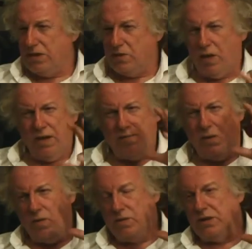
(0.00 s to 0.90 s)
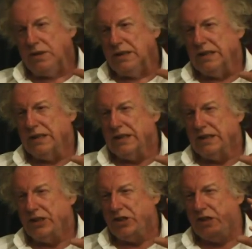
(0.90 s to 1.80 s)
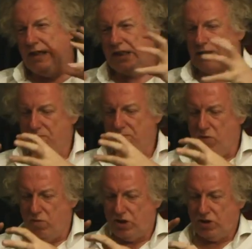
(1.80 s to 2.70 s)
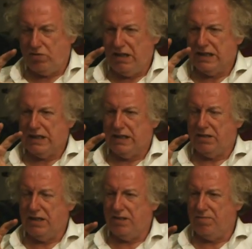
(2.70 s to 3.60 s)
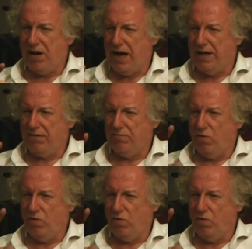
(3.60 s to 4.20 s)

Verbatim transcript: Well, there's 12 poles. Right. Surely that's more stressed. It's, it's a higher